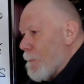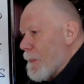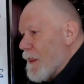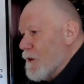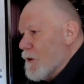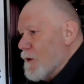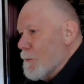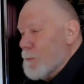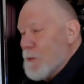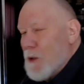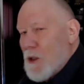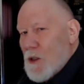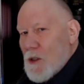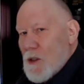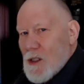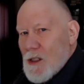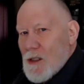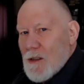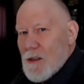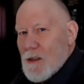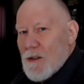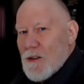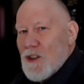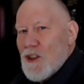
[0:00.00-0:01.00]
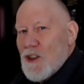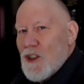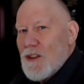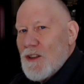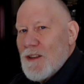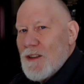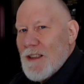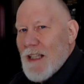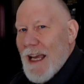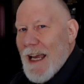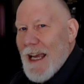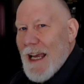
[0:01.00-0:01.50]
the, person
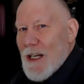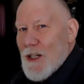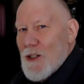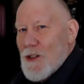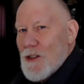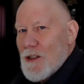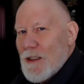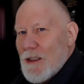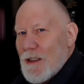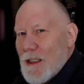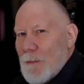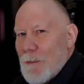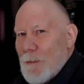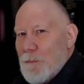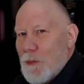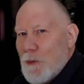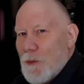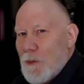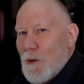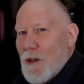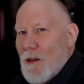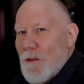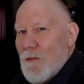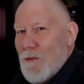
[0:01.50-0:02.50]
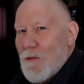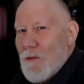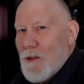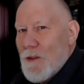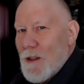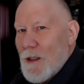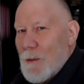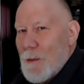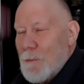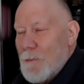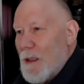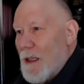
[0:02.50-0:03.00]
didn't actually brief
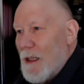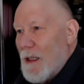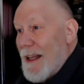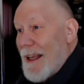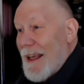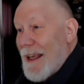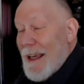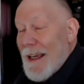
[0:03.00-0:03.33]
them.